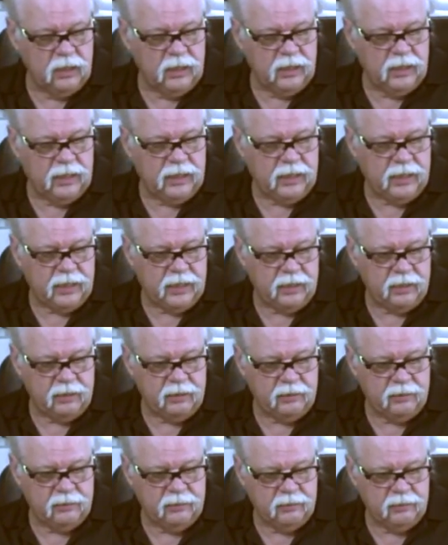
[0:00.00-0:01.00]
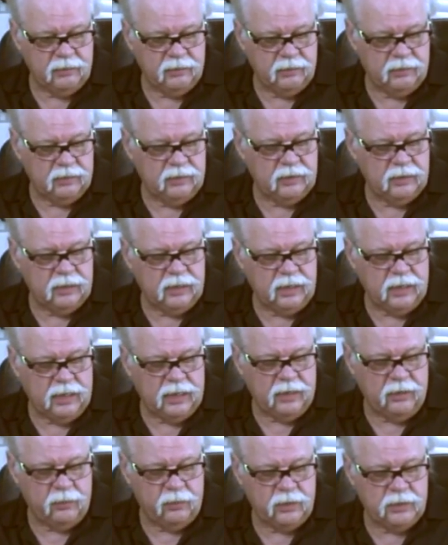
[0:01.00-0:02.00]
And
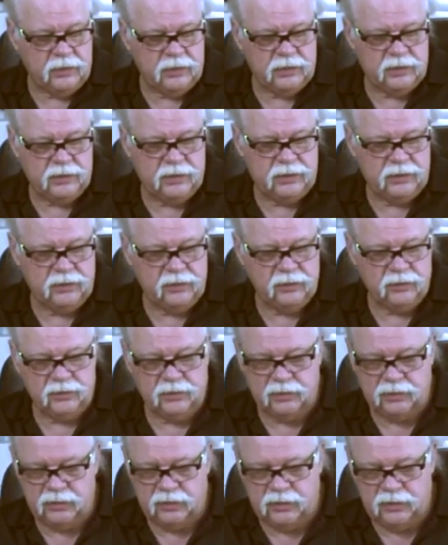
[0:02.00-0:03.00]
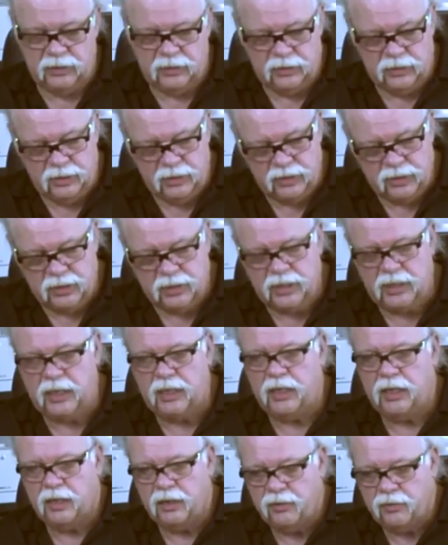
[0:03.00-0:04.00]
I was
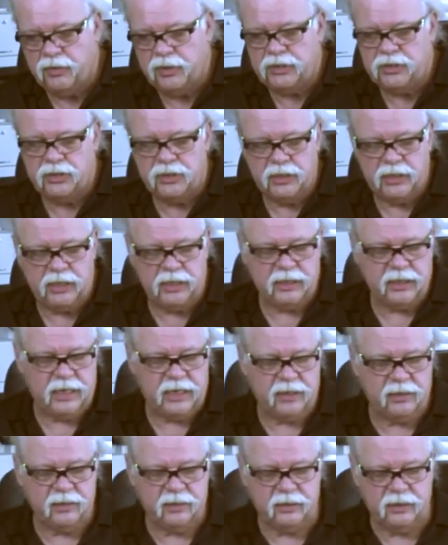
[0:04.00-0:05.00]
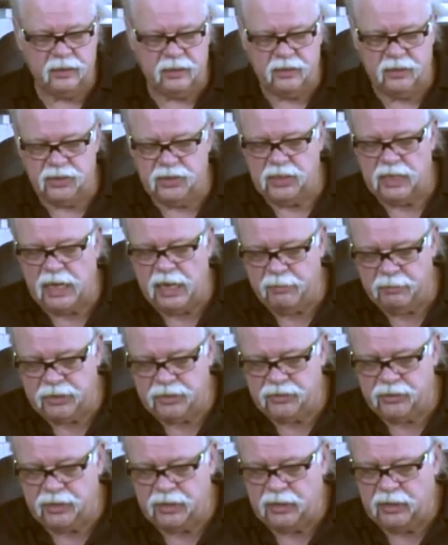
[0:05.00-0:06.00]
thinking originally that the
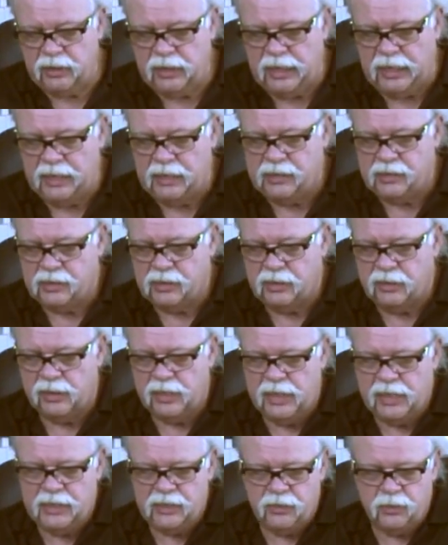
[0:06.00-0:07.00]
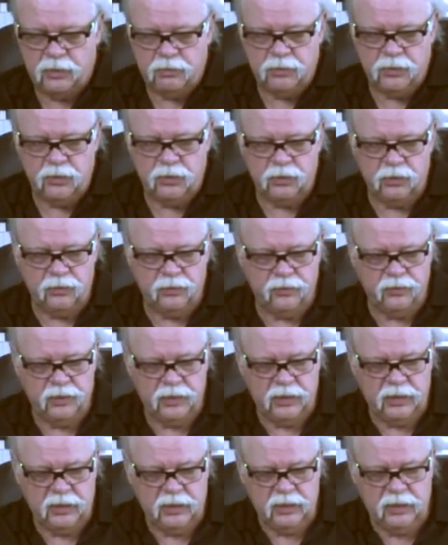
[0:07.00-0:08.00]
geometry as the lines would move
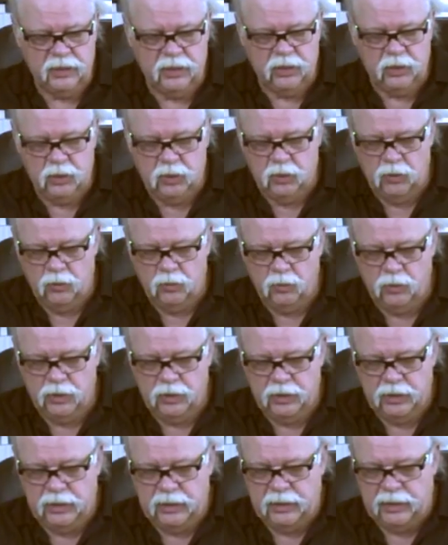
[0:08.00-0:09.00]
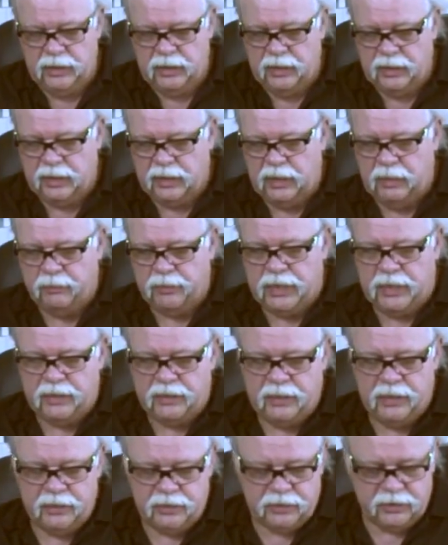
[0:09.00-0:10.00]
would keep that
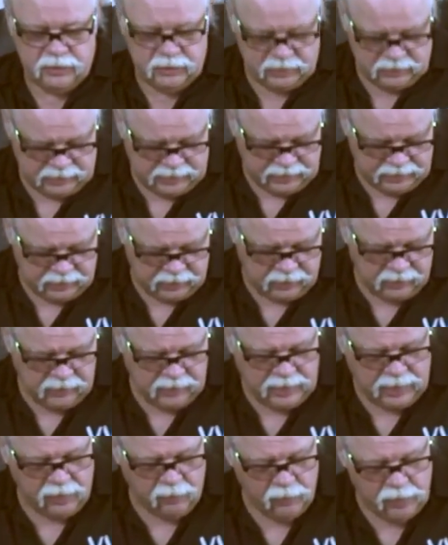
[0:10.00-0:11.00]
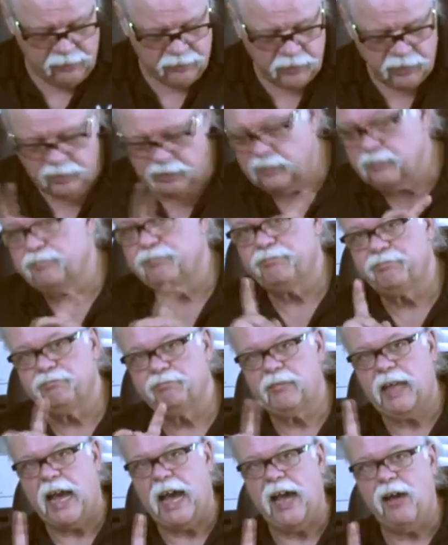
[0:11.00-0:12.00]
tension steady. However,
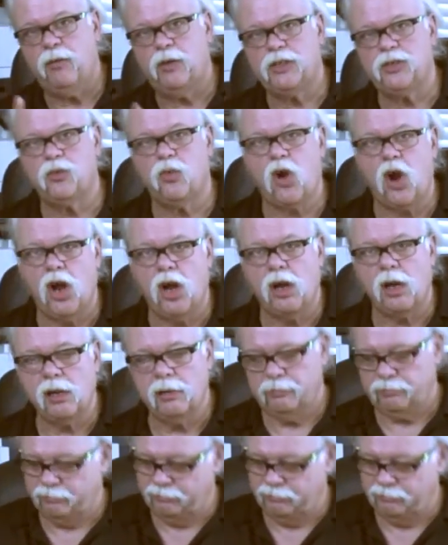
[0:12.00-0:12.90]
I was wrong.